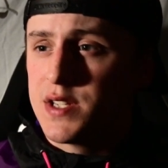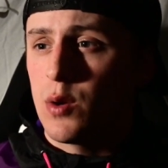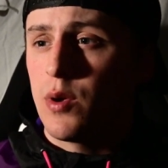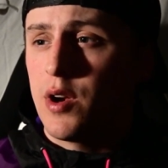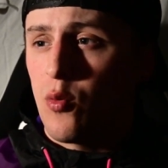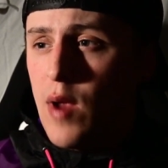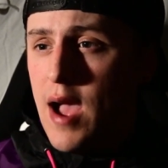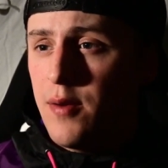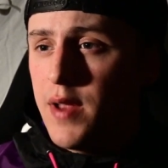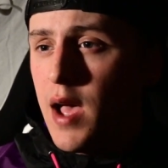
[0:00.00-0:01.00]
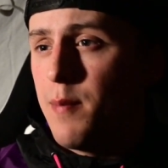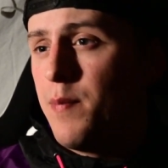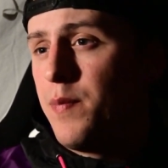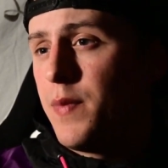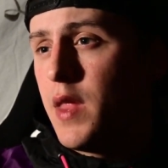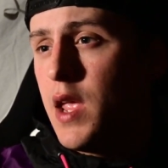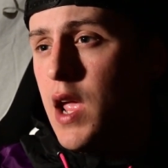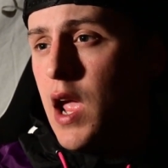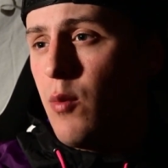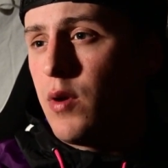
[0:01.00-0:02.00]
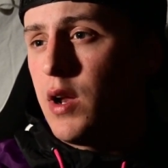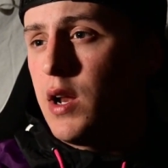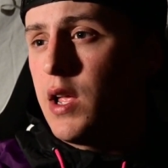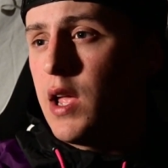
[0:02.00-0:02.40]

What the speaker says: so we're going to round up. We're going to